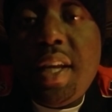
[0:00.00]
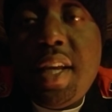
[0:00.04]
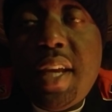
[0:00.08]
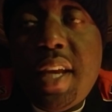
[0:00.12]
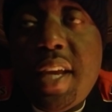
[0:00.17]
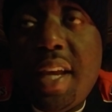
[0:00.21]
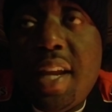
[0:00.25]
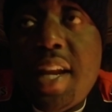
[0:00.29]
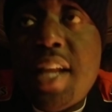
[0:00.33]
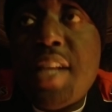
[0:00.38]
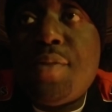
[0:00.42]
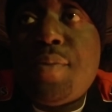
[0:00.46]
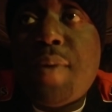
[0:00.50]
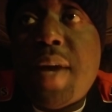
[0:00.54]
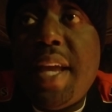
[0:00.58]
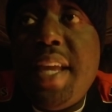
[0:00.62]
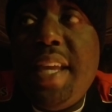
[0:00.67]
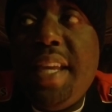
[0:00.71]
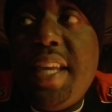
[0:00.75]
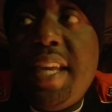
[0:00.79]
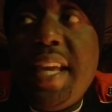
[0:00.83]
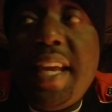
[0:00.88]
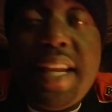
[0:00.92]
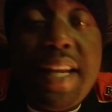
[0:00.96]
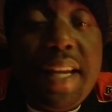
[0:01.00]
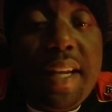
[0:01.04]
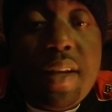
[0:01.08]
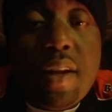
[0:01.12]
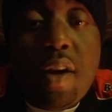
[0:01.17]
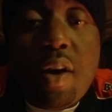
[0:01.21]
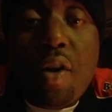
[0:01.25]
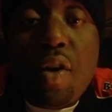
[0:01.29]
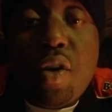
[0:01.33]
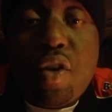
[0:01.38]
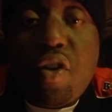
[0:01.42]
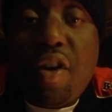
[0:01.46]
and that's why he kicked
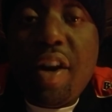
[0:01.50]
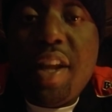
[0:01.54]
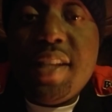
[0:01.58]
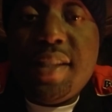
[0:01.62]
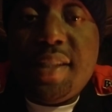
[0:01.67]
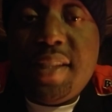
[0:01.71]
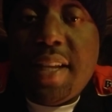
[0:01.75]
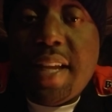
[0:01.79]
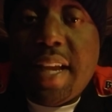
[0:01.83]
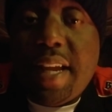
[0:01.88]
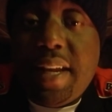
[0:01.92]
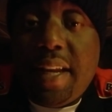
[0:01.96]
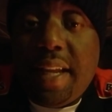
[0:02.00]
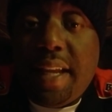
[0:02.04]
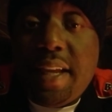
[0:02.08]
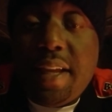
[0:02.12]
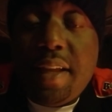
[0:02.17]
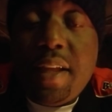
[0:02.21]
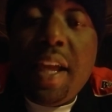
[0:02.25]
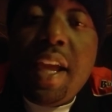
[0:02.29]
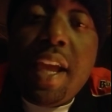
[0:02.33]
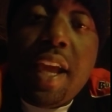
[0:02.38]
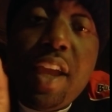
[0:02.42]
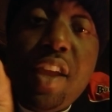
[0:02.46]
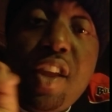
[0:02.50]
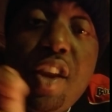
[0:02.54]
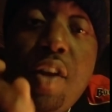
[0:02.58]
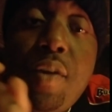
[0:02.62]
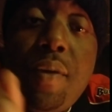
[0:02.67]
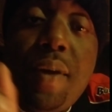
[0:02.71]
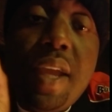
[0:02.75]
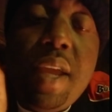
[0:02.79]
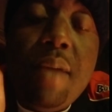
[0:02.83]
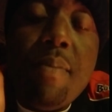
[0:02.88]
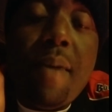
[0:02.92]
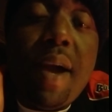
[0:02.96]
all crazy like that. And you know
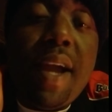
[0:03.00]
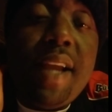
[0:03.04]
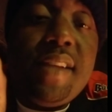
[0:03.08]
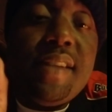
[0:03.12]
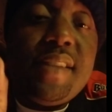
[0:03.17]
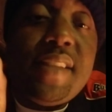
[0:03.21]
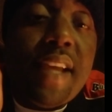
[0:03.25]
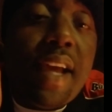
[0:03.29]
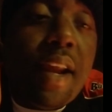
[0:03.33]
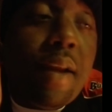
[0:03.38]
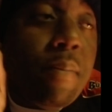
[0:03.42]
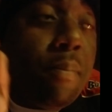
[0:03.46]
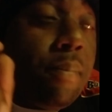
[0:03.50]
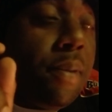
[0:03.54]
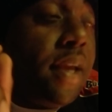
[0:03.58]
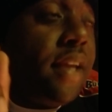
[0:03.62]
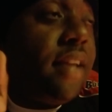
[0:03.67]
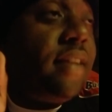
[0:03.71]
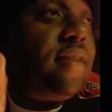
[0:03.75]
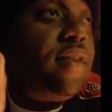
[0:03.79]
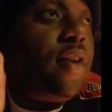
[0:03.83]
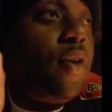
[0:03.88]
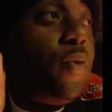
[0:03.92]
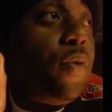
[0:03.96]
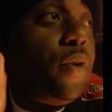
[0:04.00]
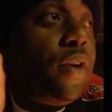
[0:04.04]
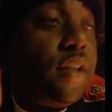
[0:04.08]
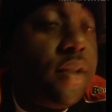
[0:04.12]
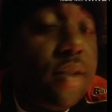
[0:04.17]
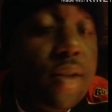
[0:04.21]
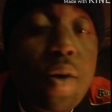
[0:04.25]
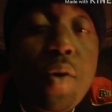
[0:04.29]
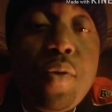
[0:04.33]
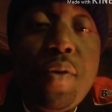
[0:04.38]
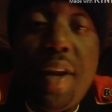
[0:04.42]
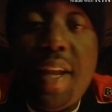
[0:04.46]
what? He might just had a big toe and the
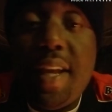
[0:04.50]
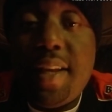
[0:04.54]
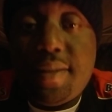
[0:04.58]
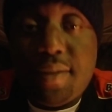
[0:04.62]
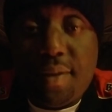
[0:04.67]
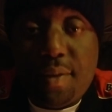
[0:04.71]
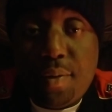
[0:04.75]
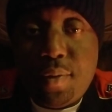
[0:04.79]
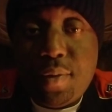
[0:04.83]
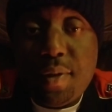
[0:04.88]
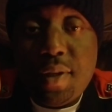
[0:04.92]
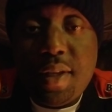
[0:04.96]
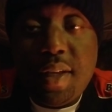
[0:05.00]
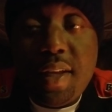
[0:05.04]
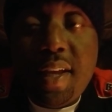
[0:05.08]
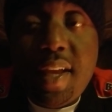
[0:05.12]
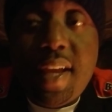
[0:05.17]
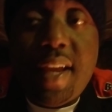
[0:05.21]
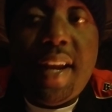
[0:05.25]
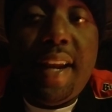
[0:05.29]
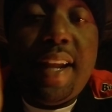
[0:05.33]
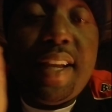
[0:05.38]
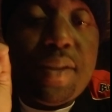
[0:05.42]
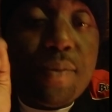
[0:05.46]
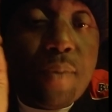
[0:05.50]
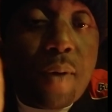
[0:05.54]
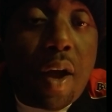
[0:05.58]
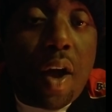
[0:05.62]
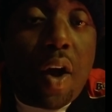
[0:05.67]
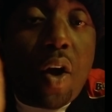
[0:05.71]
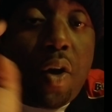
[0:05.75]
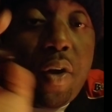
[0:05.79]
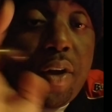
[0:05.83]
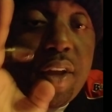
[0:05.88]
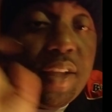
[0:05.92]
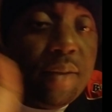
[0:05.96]
toe next to it, and that's why
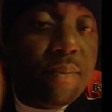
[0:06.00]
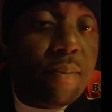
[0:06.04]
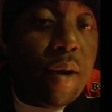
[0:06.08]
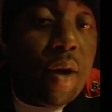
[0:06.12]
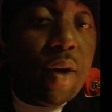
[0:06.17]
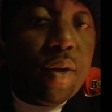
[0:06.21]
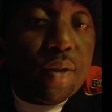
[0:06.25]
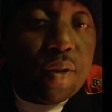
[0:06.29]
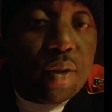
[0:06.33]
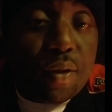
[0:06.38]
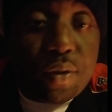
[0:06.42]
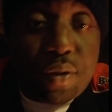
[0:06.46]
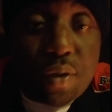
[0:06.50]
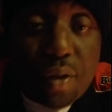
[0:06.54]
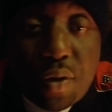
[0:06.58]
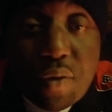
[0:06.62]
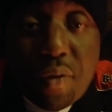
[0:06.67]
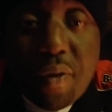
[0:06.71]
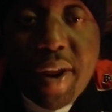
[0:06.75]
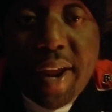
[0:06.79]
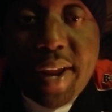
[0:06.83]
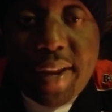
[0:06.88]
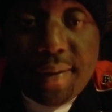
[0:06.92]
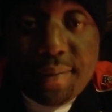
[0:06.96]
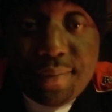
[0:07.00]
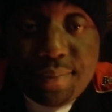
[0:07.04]
all his balls go to the right.